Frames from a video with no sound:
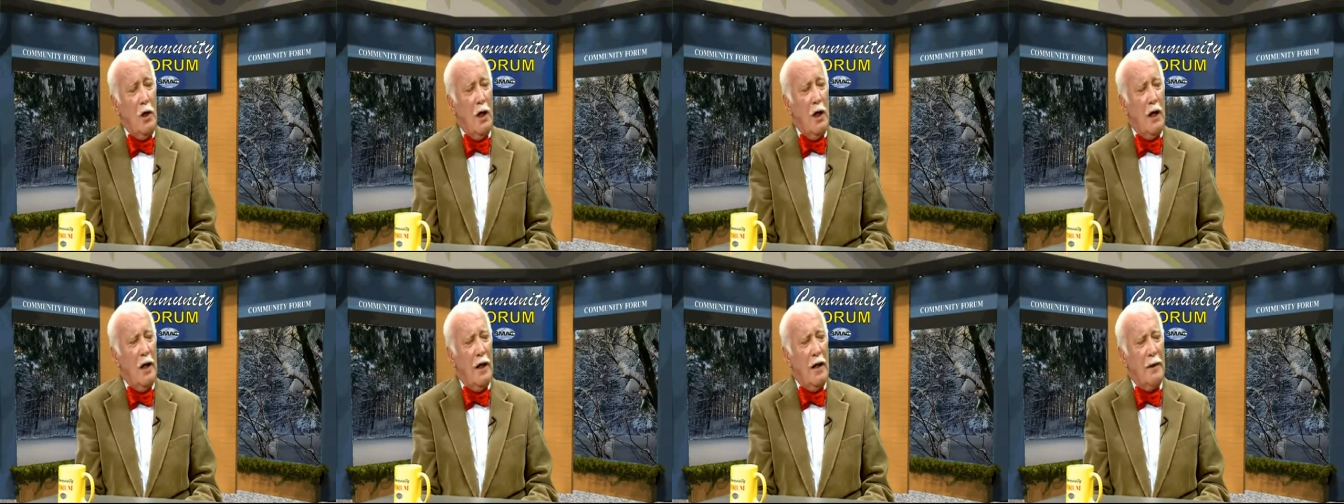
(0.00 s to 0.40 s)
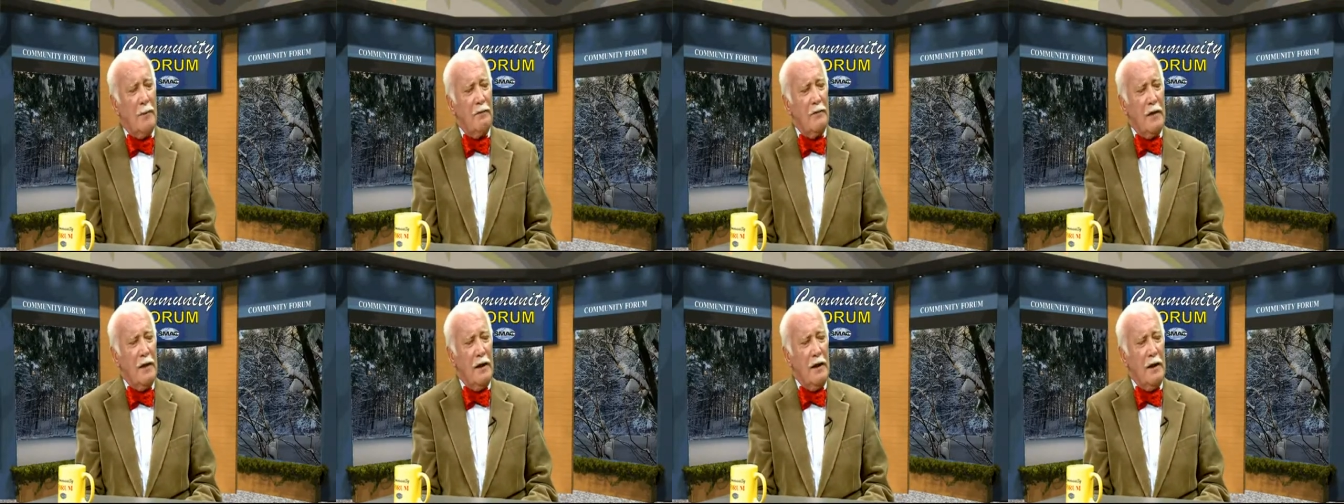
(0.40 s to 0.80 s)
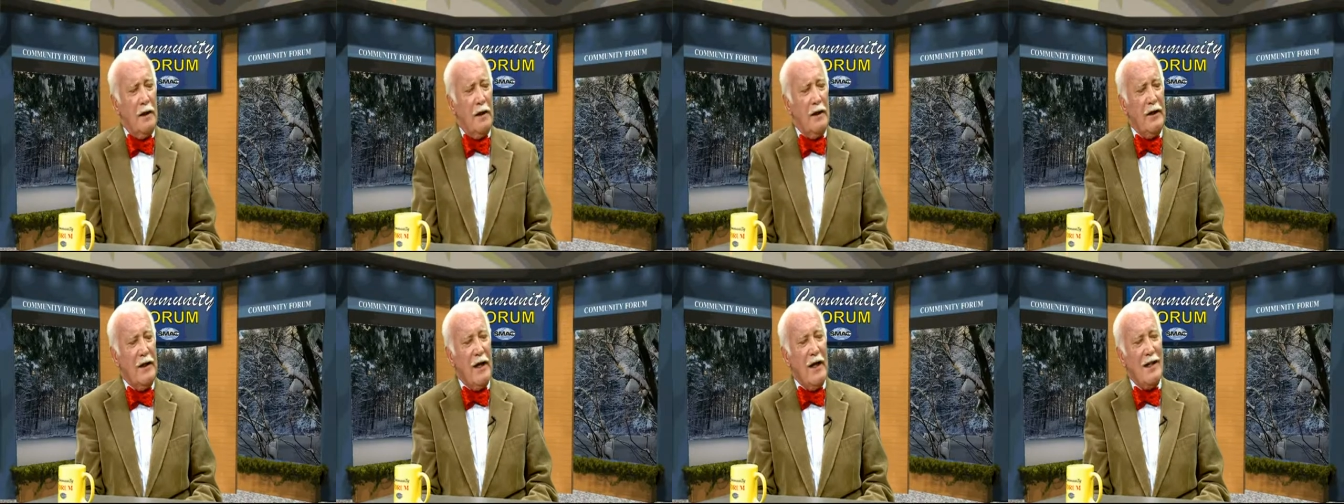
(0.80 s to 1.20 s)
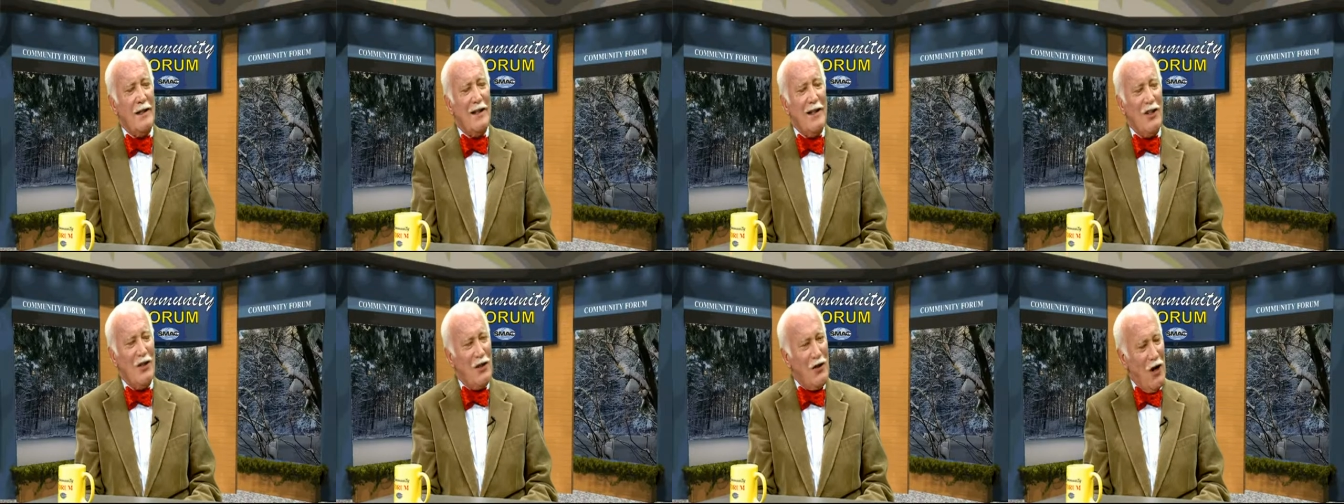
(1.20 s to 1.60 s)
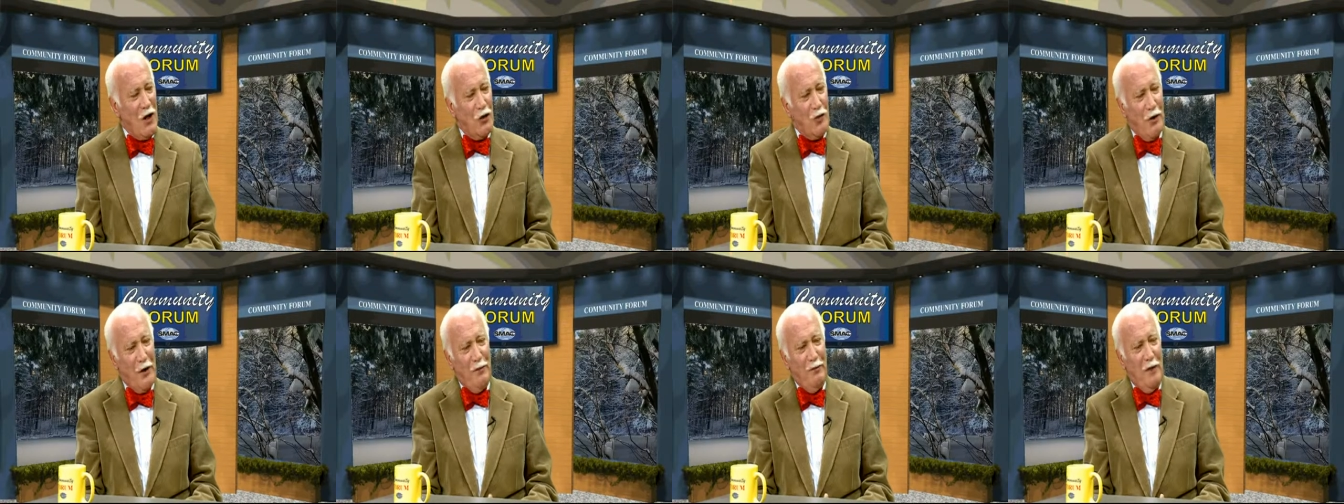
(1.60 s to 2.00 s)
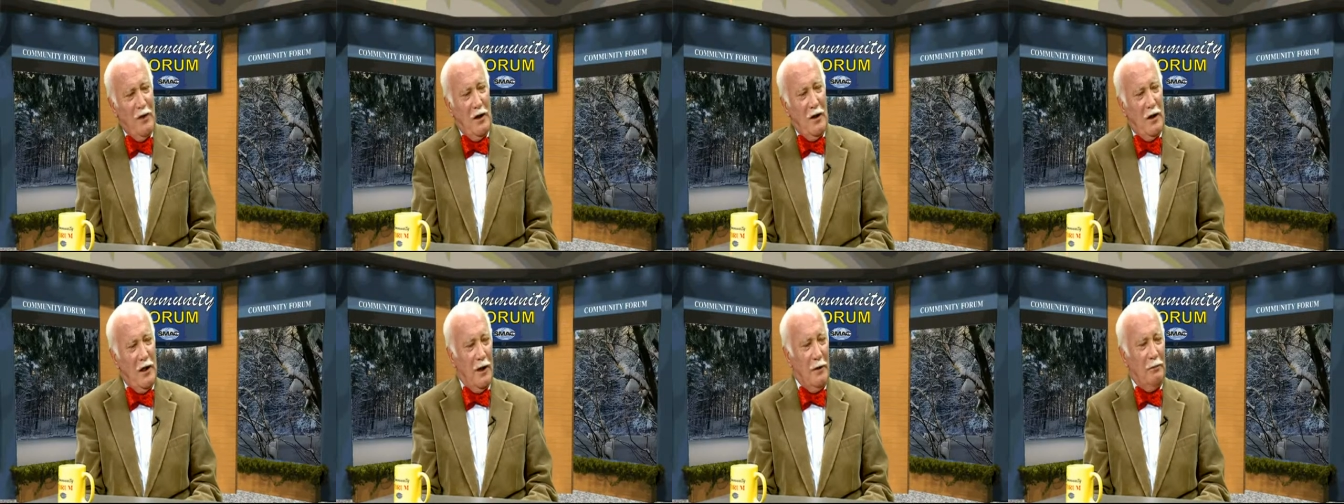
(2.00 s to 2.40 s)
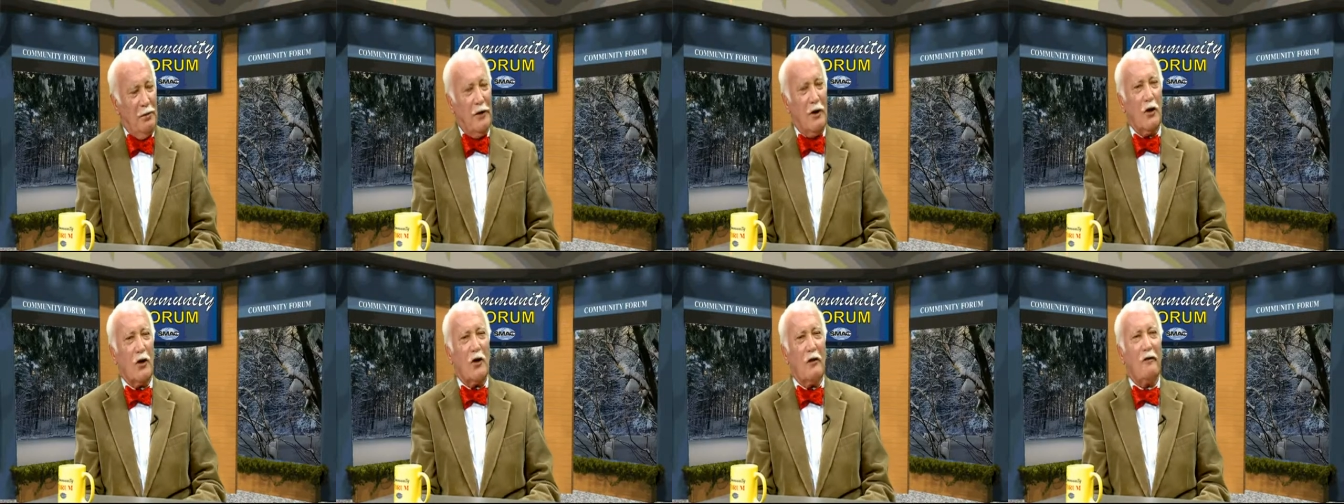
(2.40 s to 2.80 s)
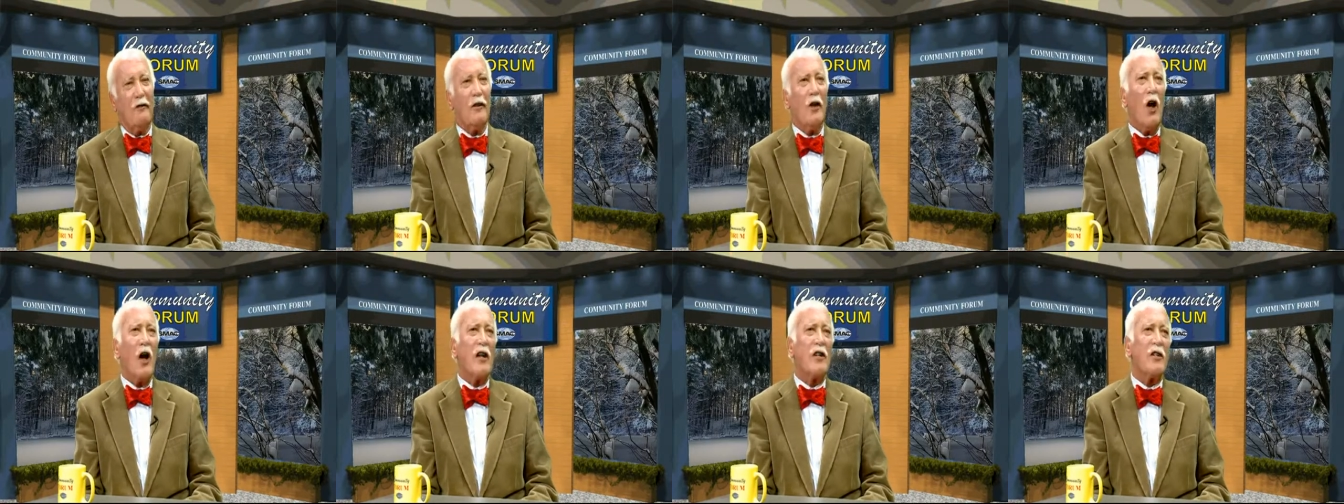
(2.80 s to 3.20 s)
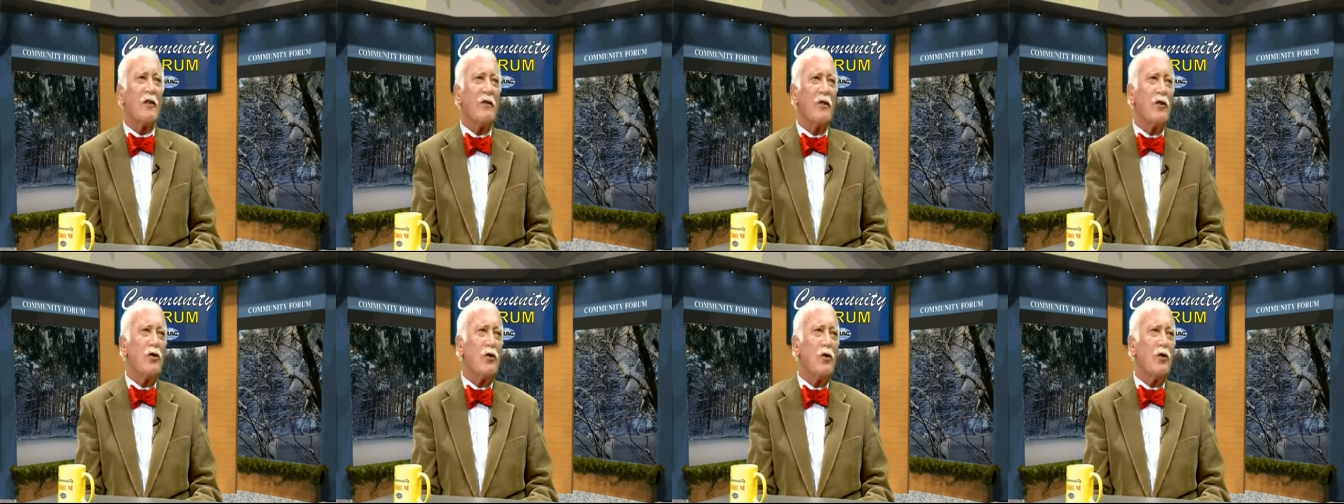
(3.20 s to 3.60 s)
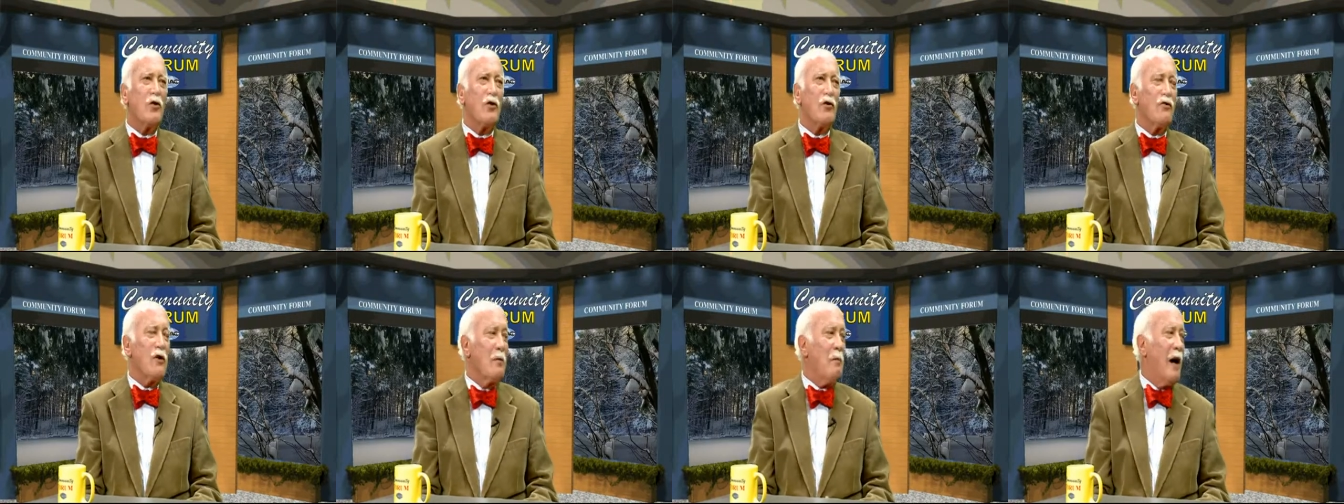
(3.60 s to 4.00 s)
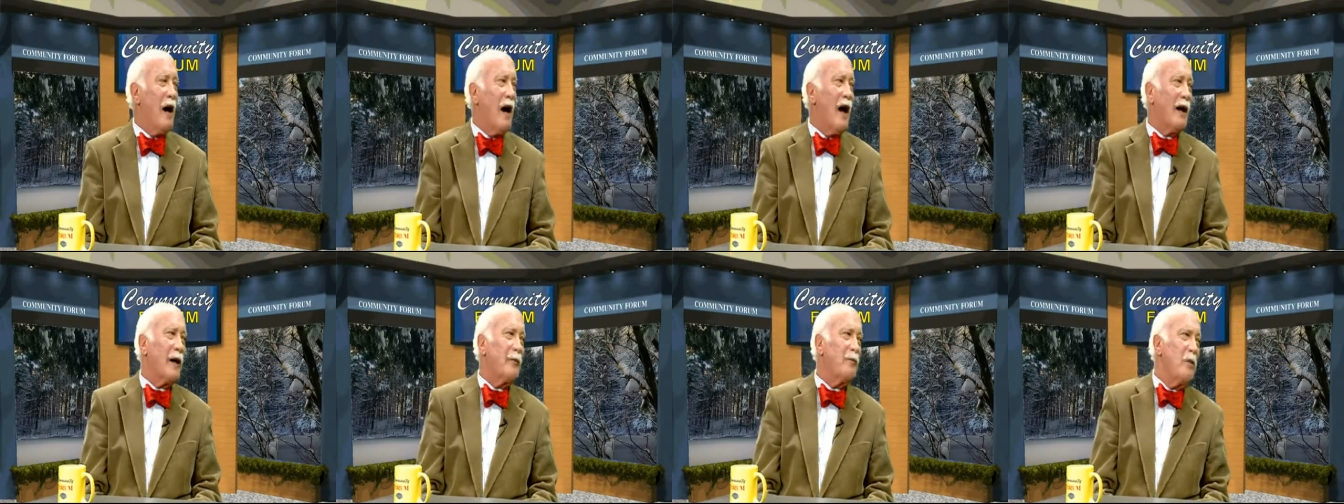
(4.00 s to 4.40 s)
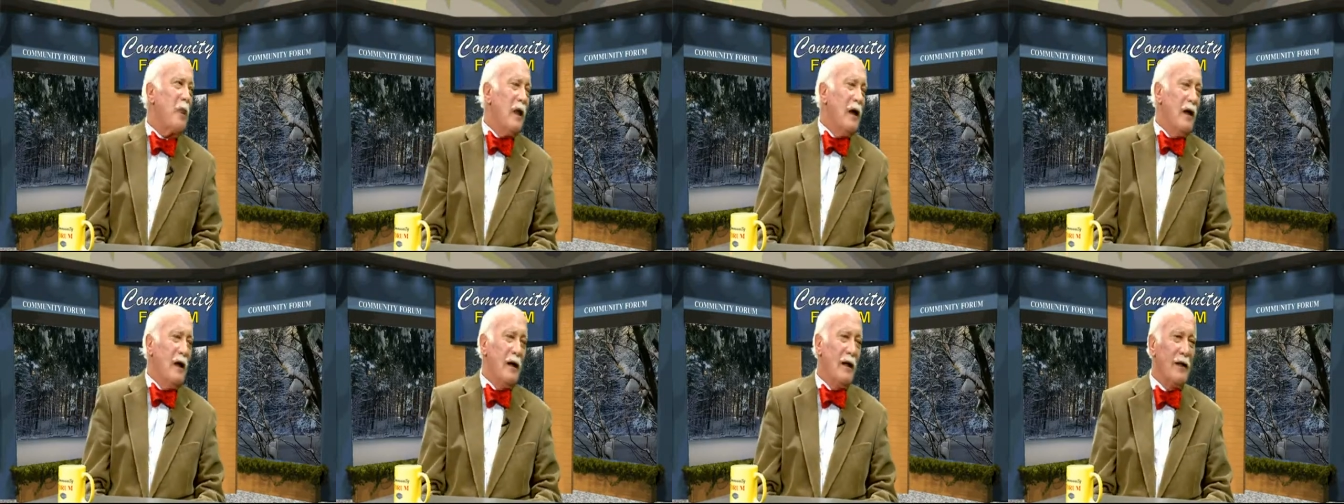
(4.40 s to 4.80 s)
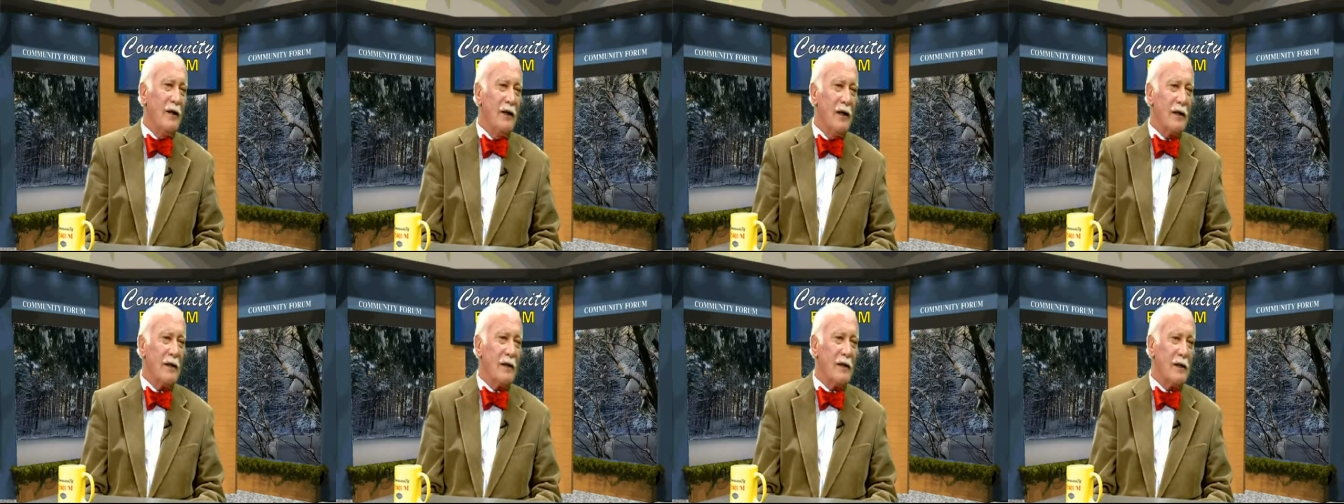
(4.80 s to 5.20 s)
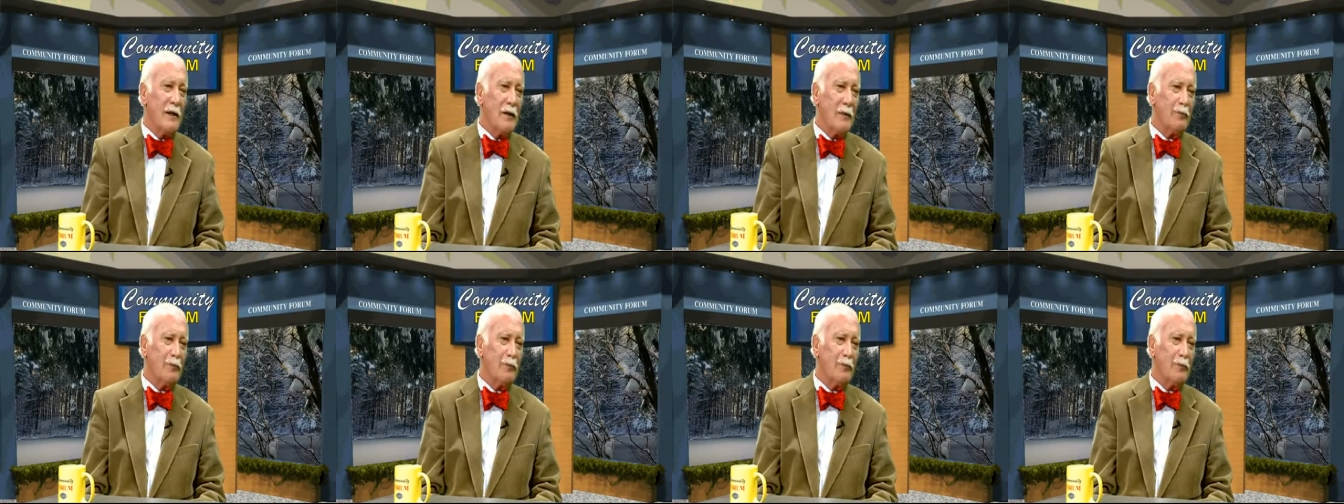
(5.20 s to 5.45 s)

Uh, in the 18th century, uh, political philosophers used to remark uh, that, uh,